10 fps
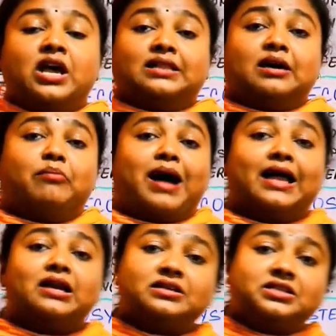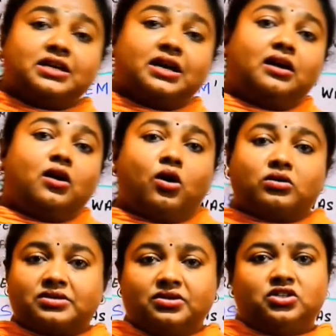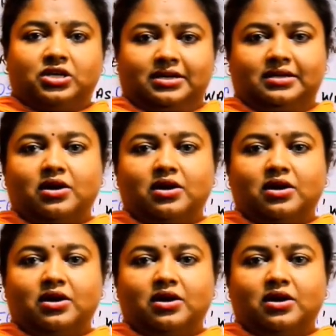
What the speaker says: the biological oxygen,